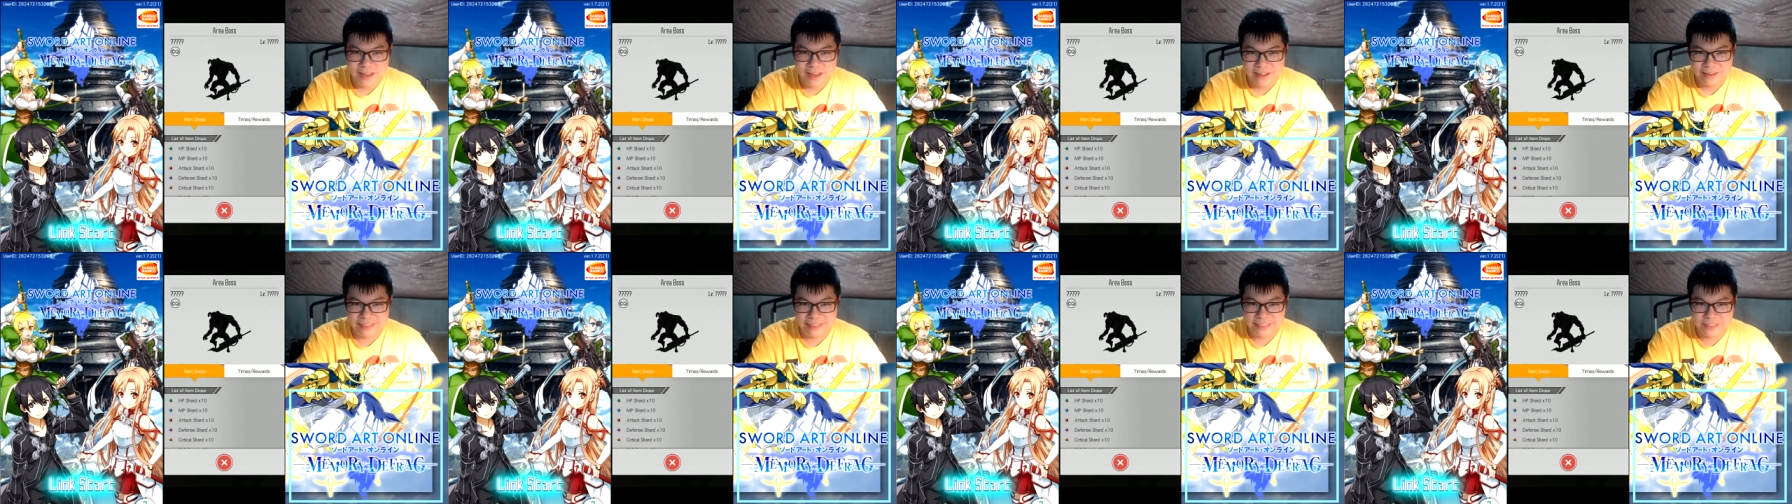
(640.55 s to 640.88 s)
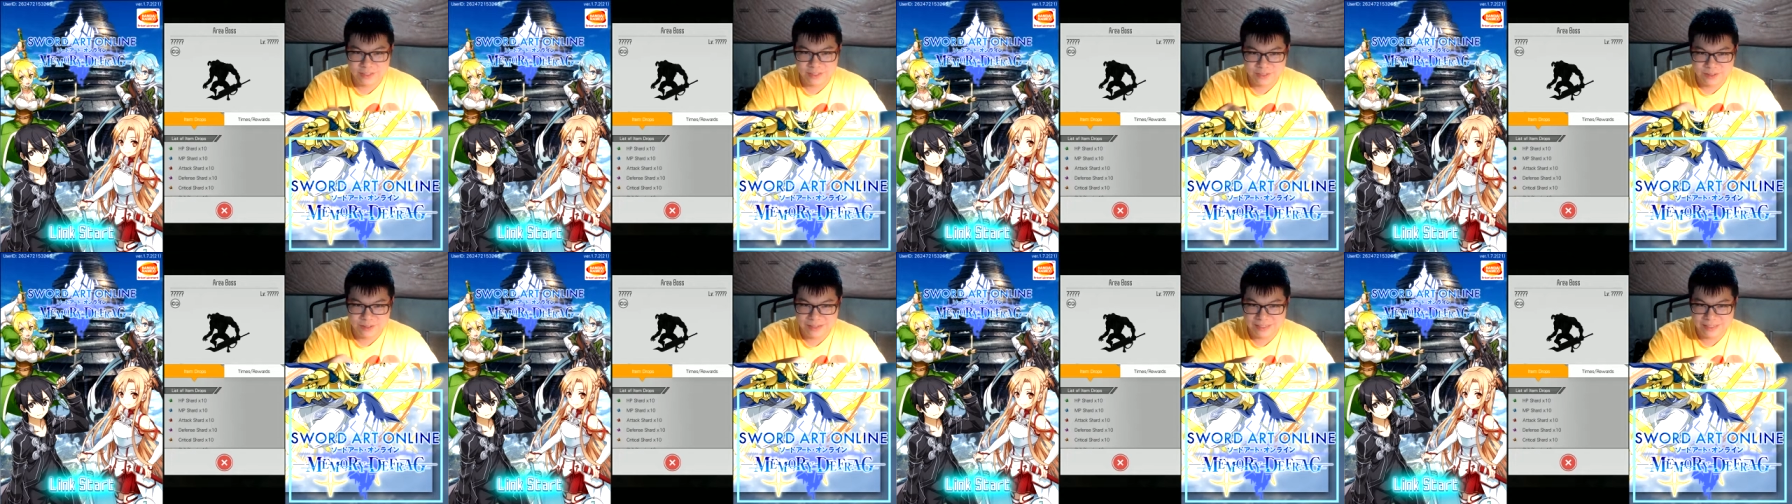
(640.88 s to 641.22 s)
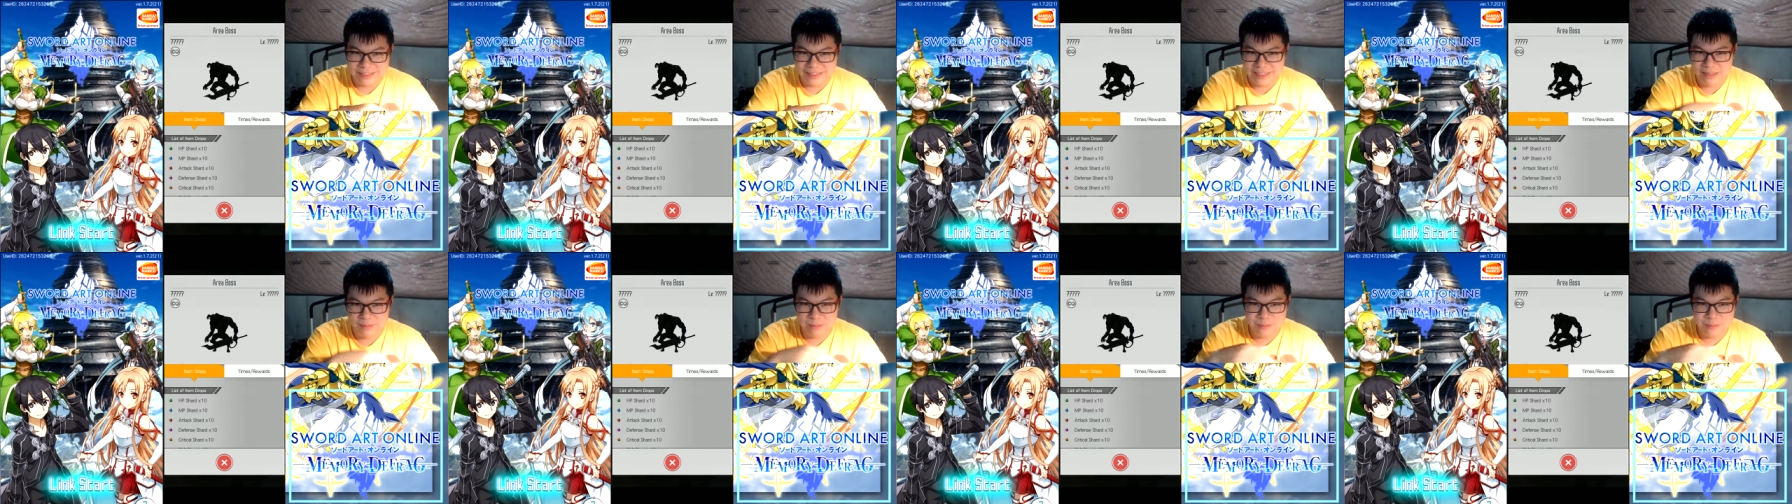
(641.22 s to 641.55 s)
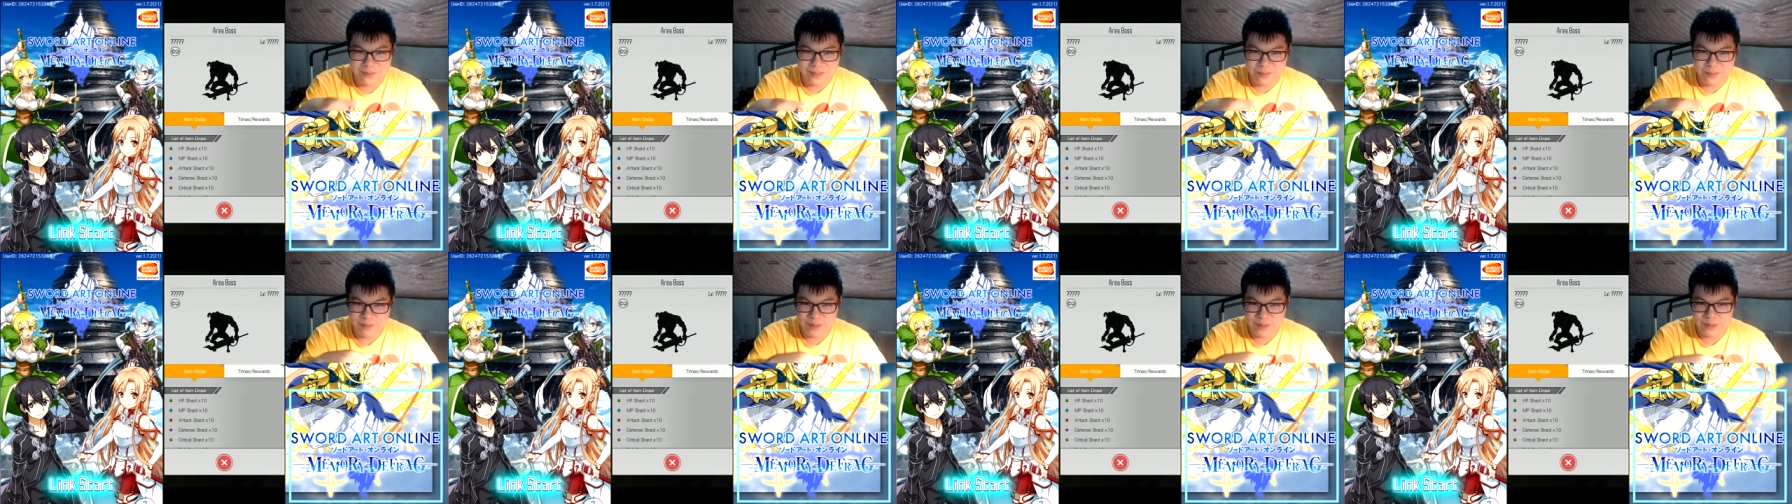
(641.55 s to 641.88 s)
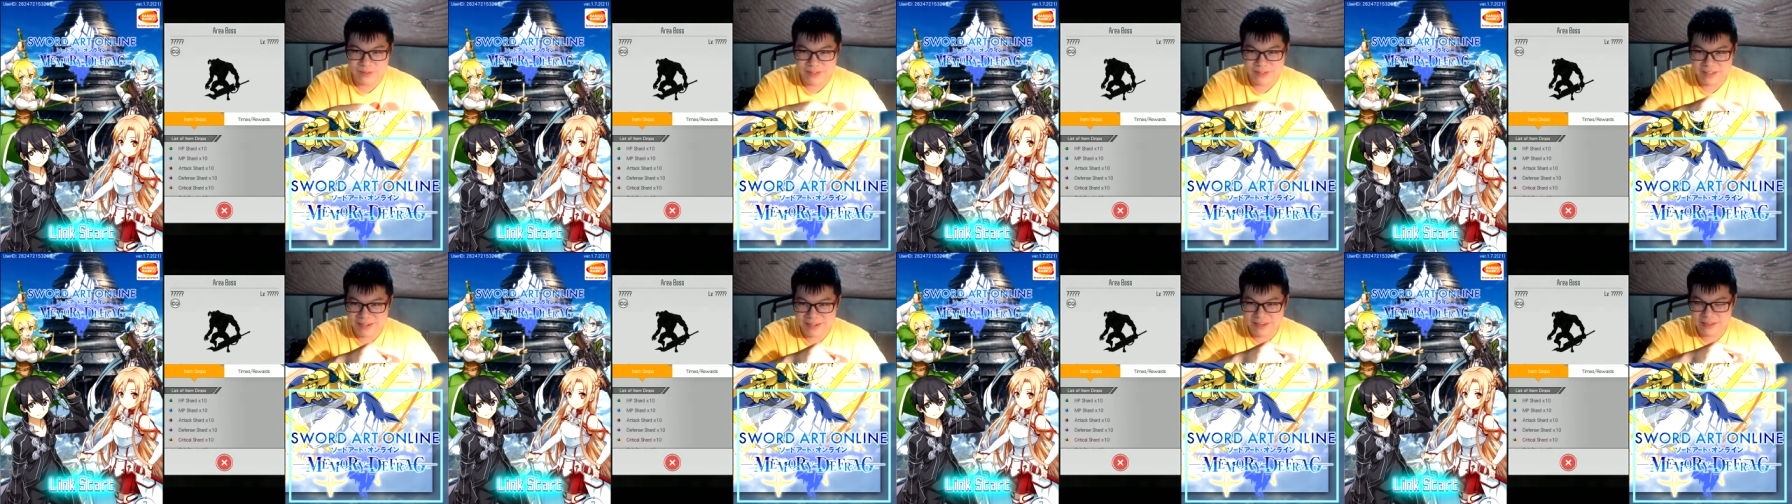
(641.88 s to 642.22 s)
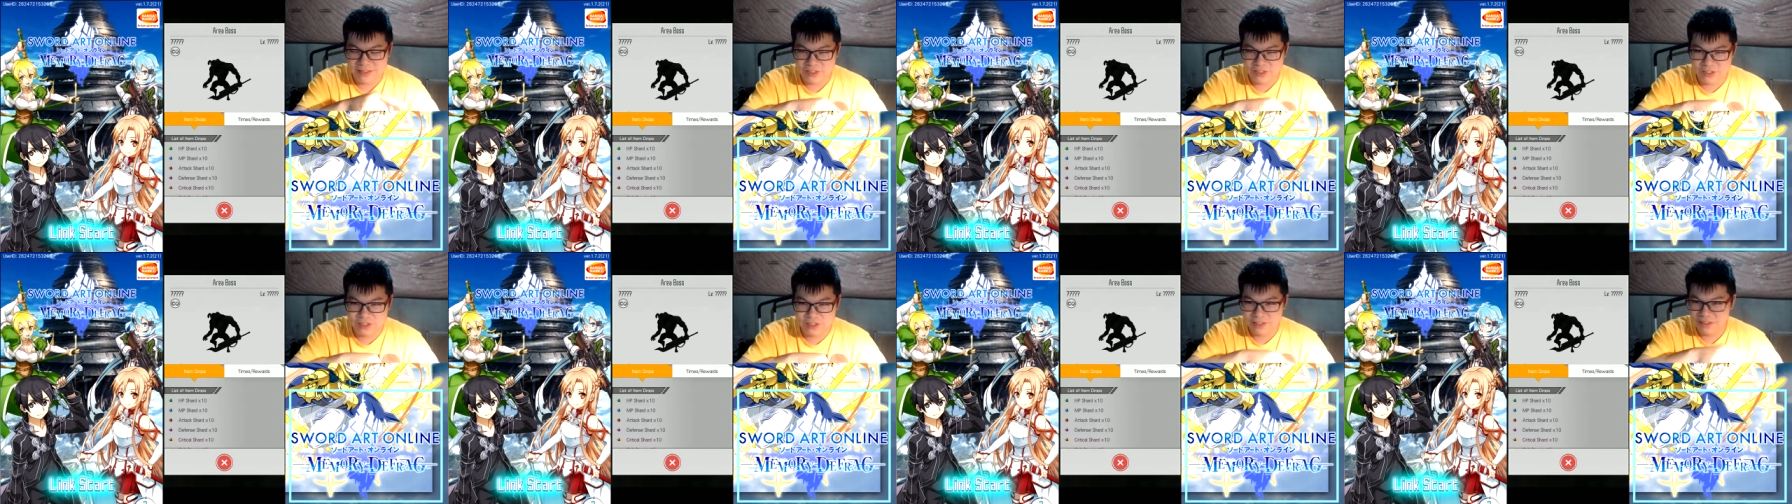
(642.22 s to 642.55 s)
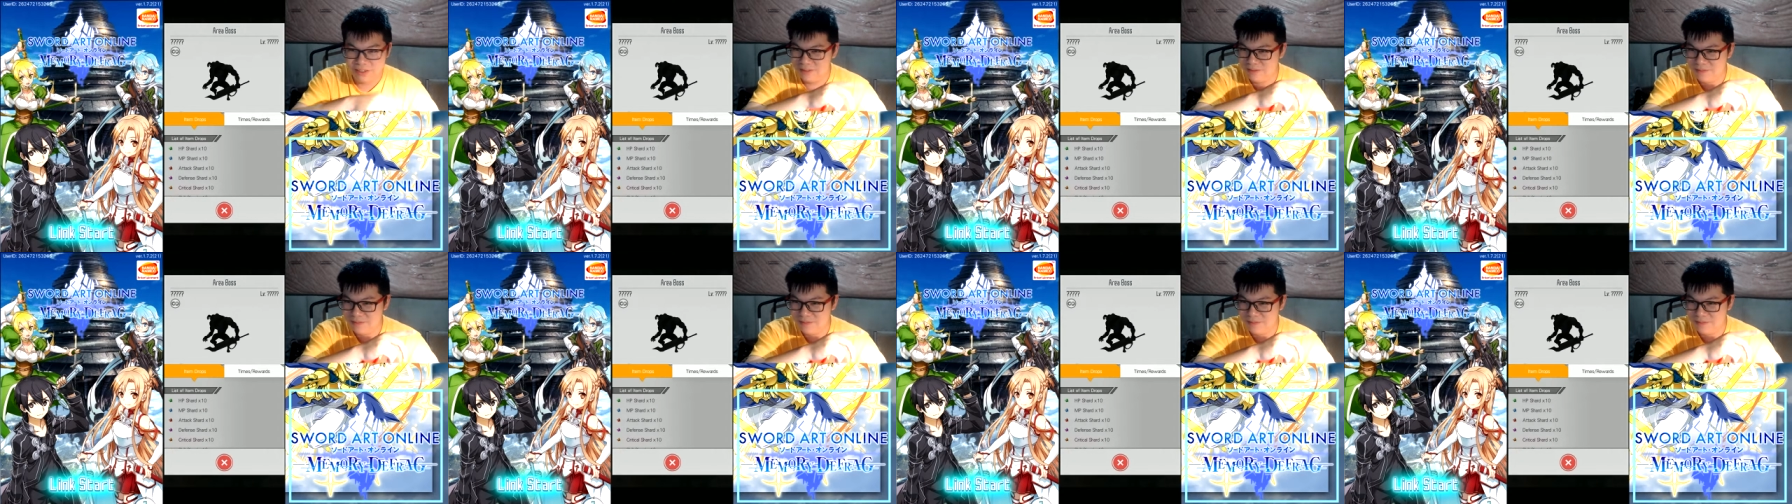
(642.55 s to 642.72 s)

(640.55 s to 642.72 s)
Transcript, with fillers: Like, just constantly keep him in the middle lane and just